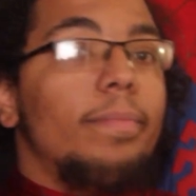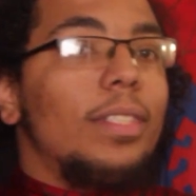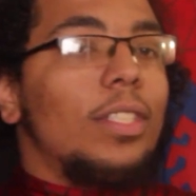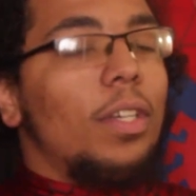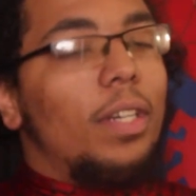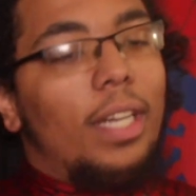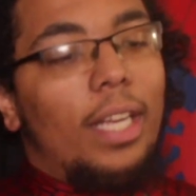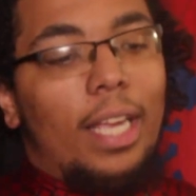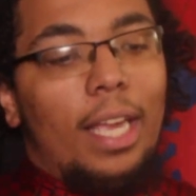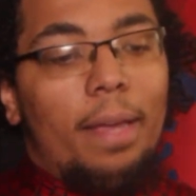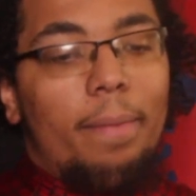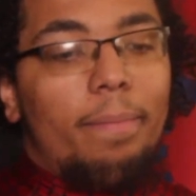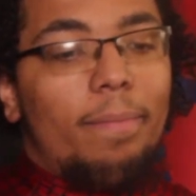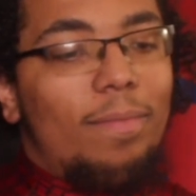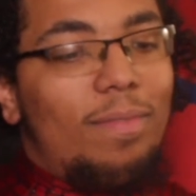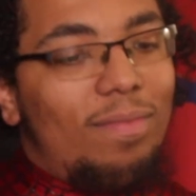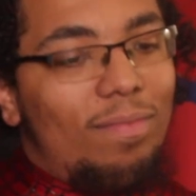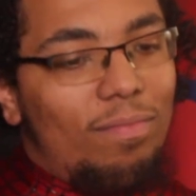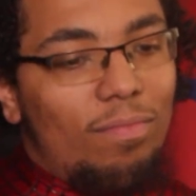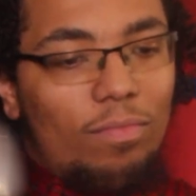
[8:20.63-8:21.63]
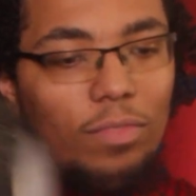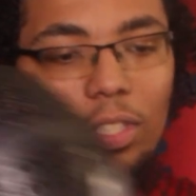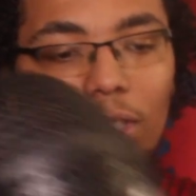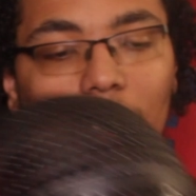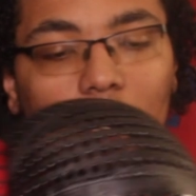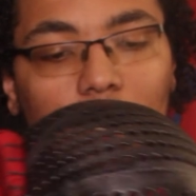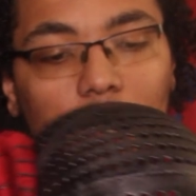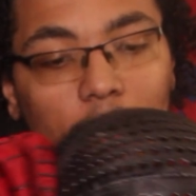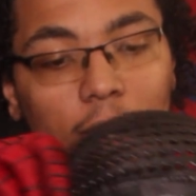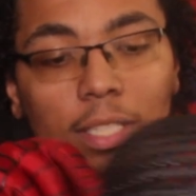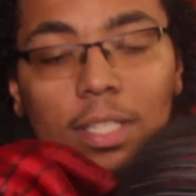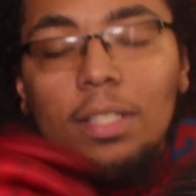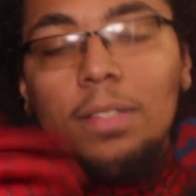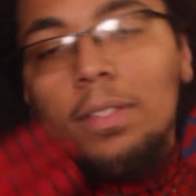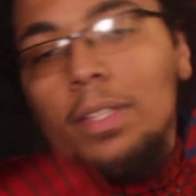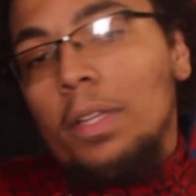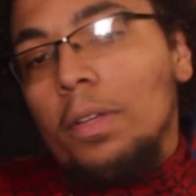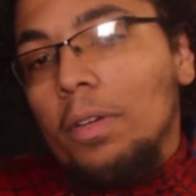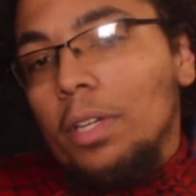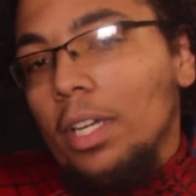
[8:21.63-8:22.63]
this is
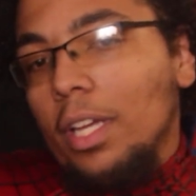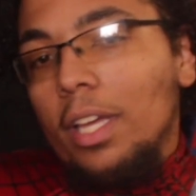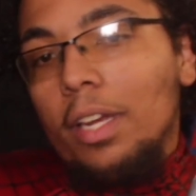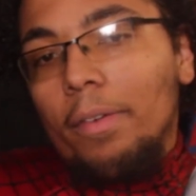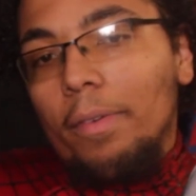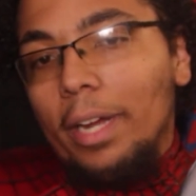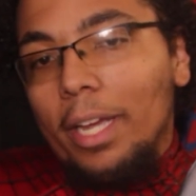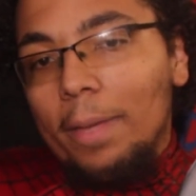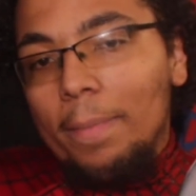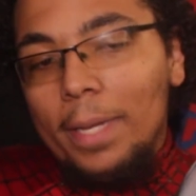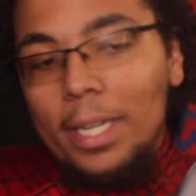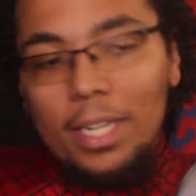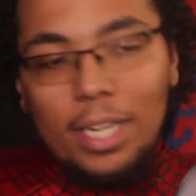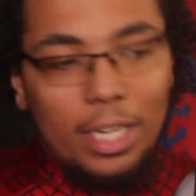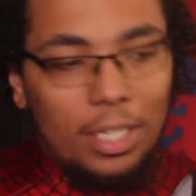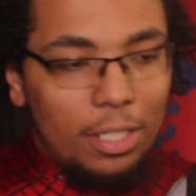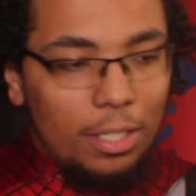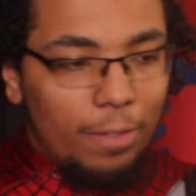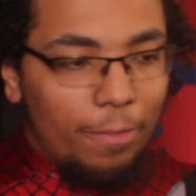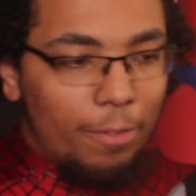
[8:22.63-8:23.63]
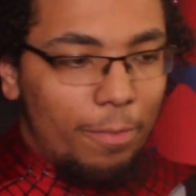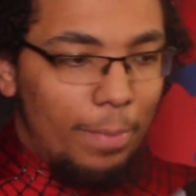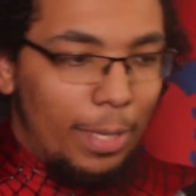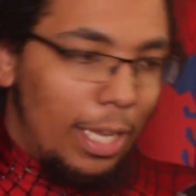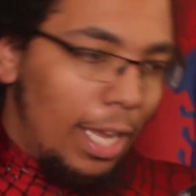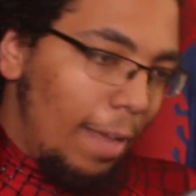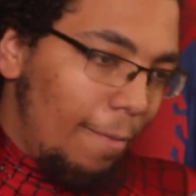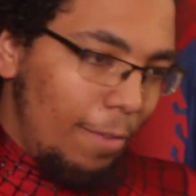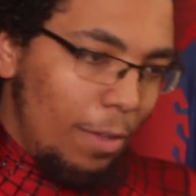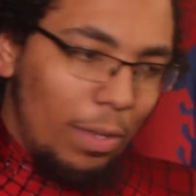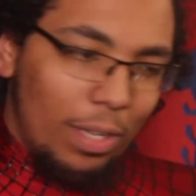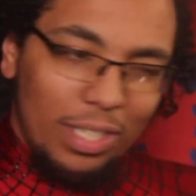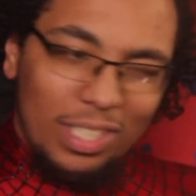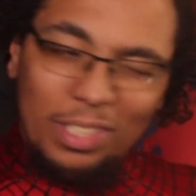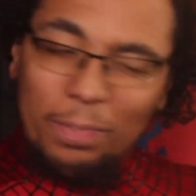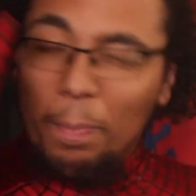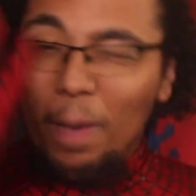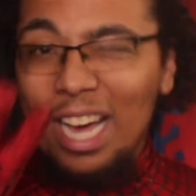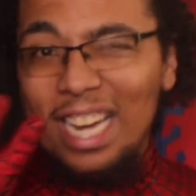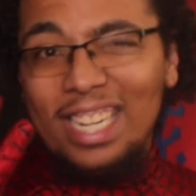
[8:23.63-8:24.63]
still going to get a recommendation for me. If you can
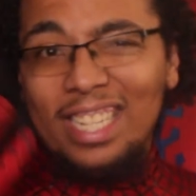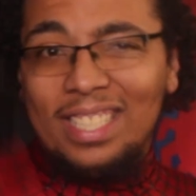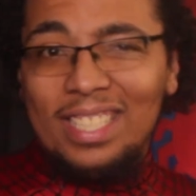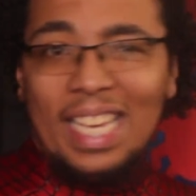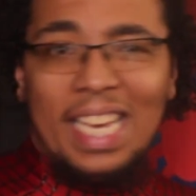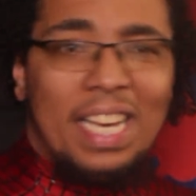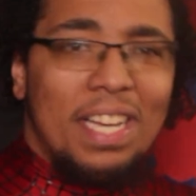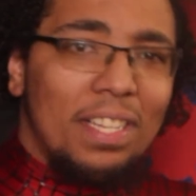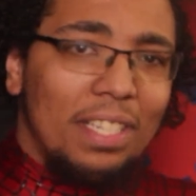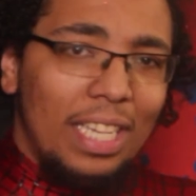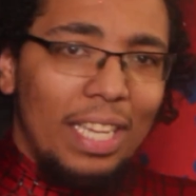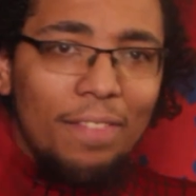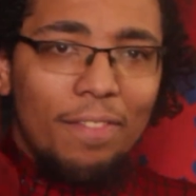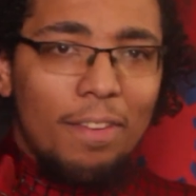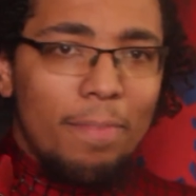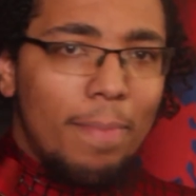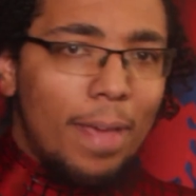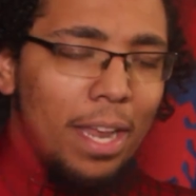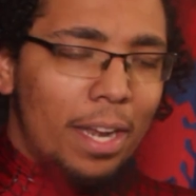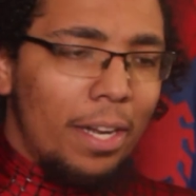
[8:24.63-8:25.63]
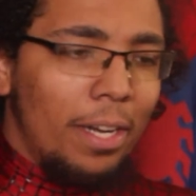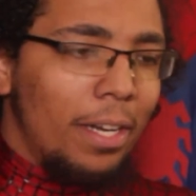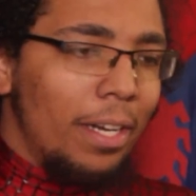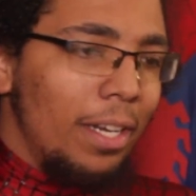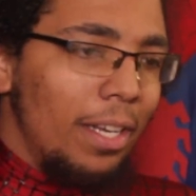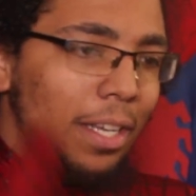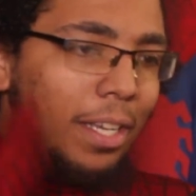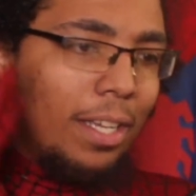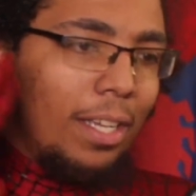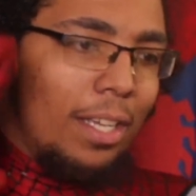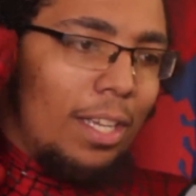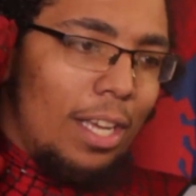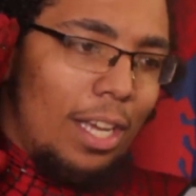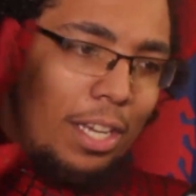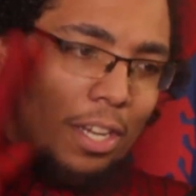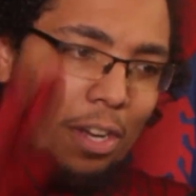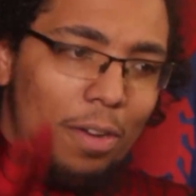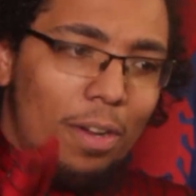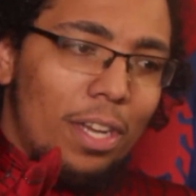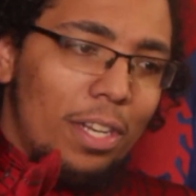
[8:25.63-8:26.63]
spot a sale, even better.
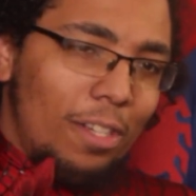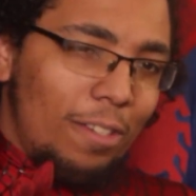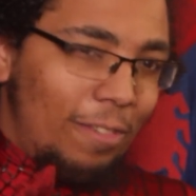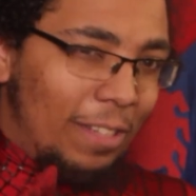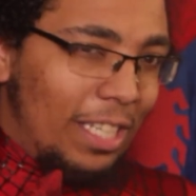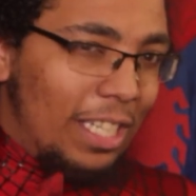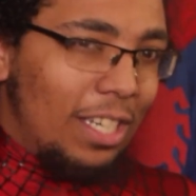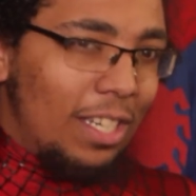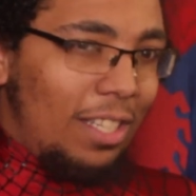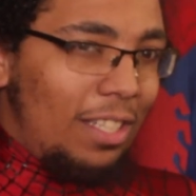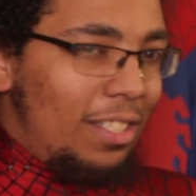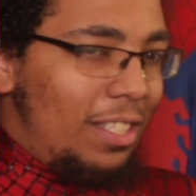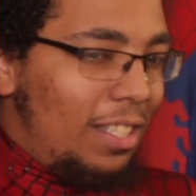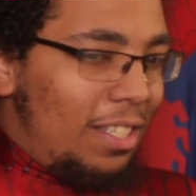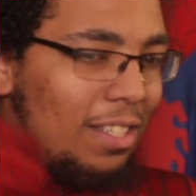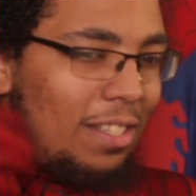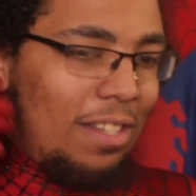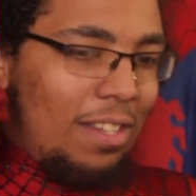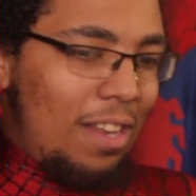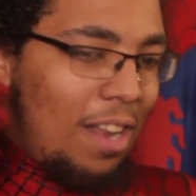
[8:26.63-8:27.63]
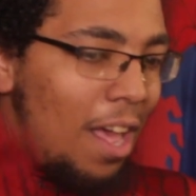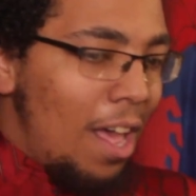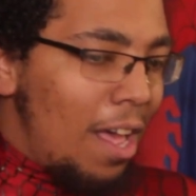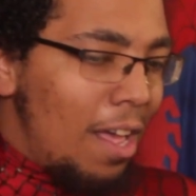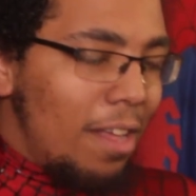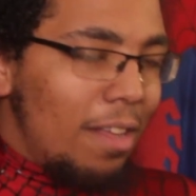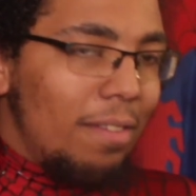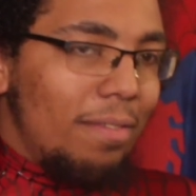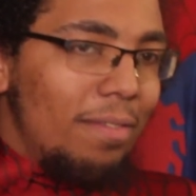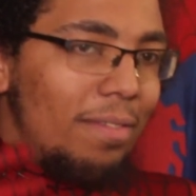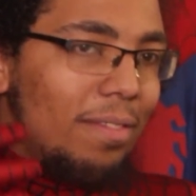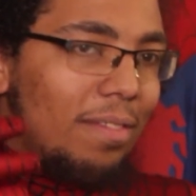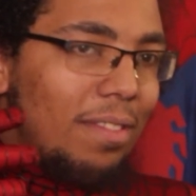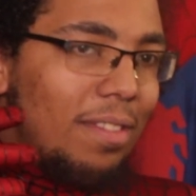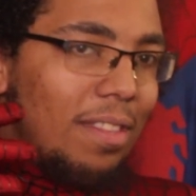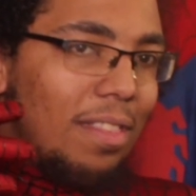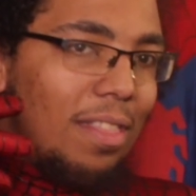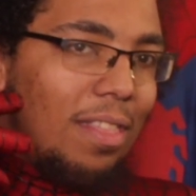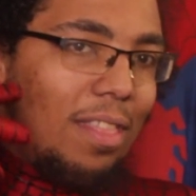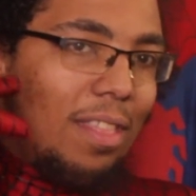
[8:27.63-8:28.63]
I know $150 is not
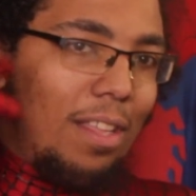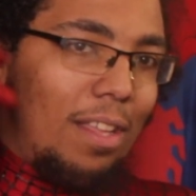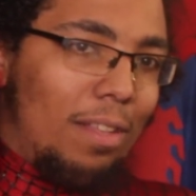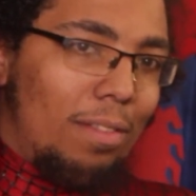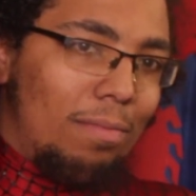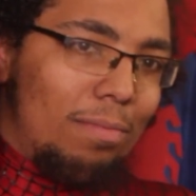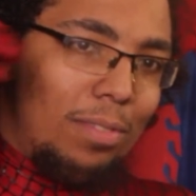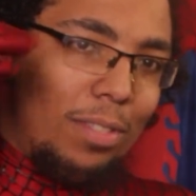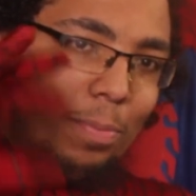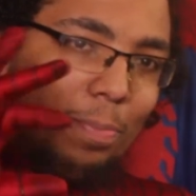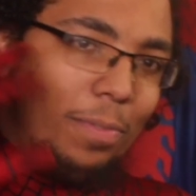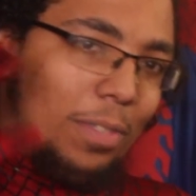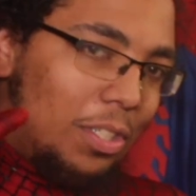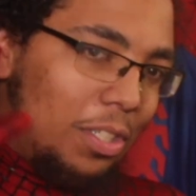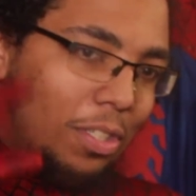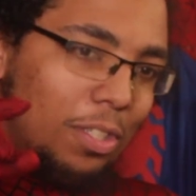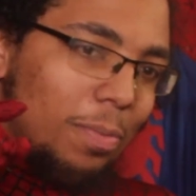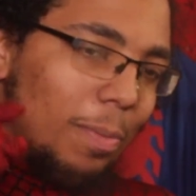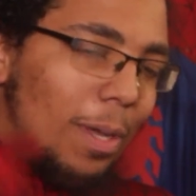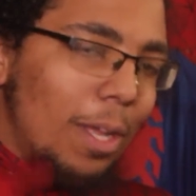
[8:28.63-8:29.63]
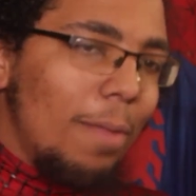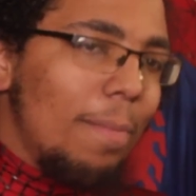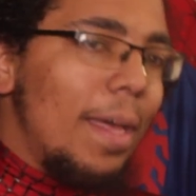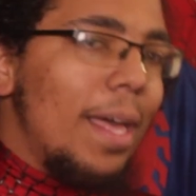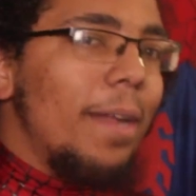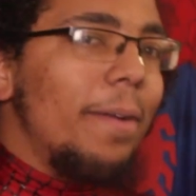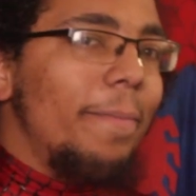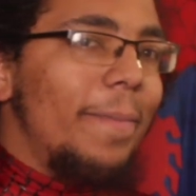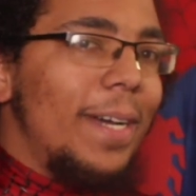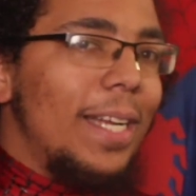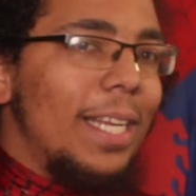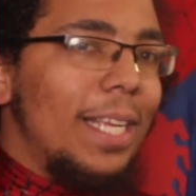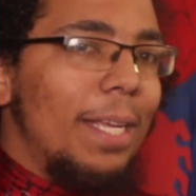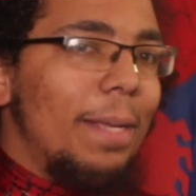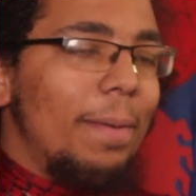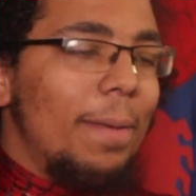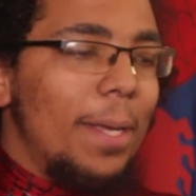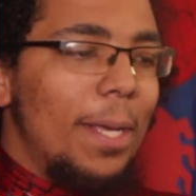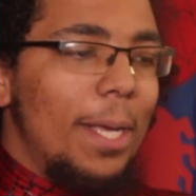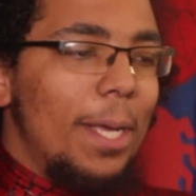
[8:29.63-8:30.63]
a small amount of
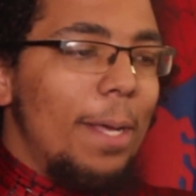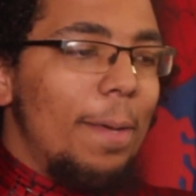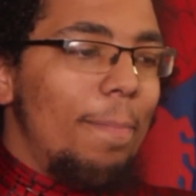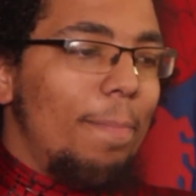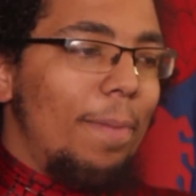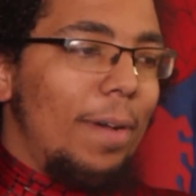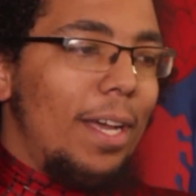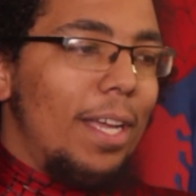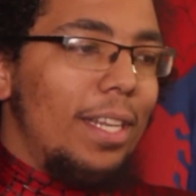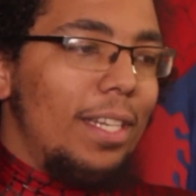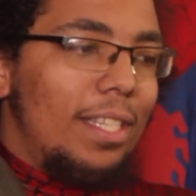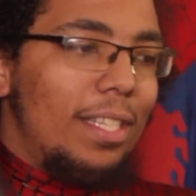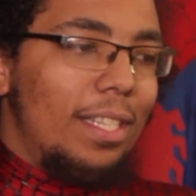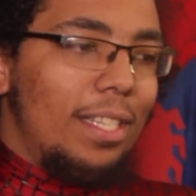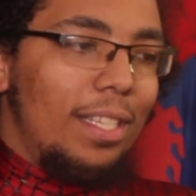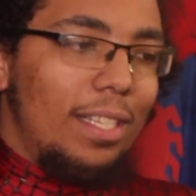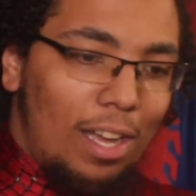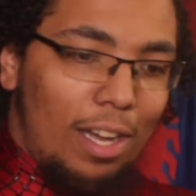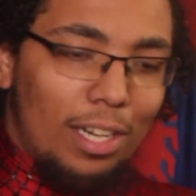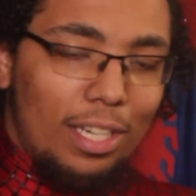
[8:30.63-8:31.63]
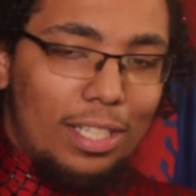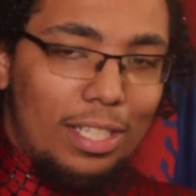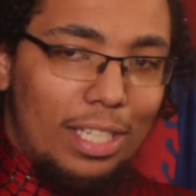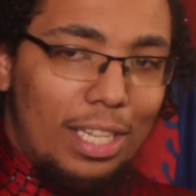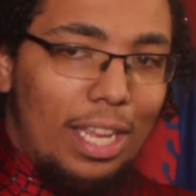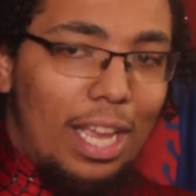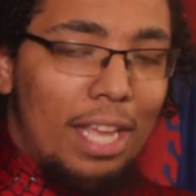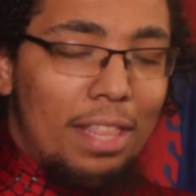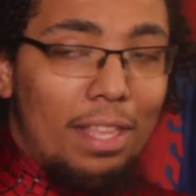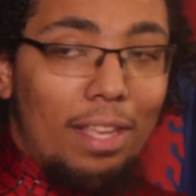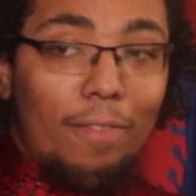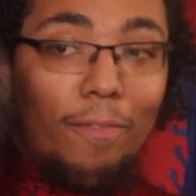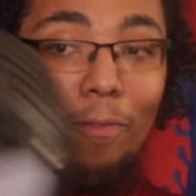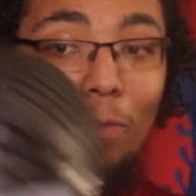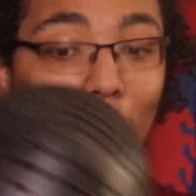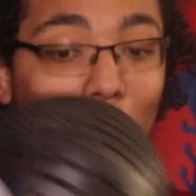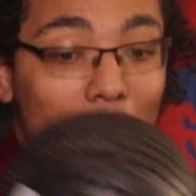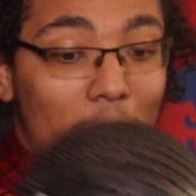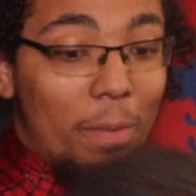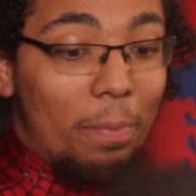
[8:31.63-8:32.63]
money, but honestly, I think
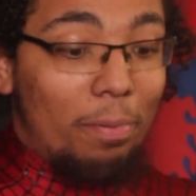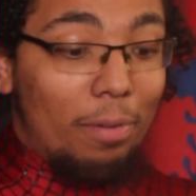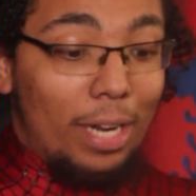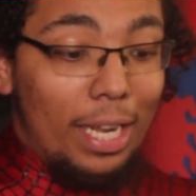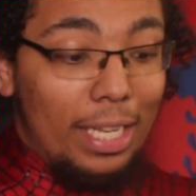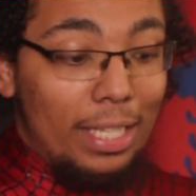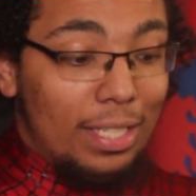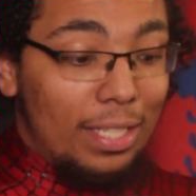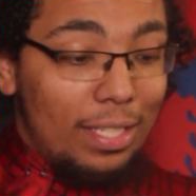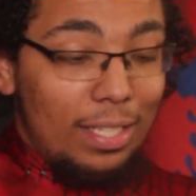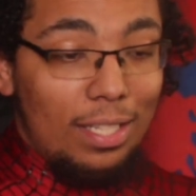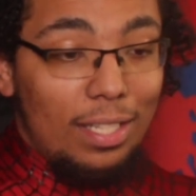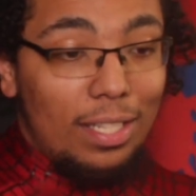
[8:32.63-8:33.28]
for the price,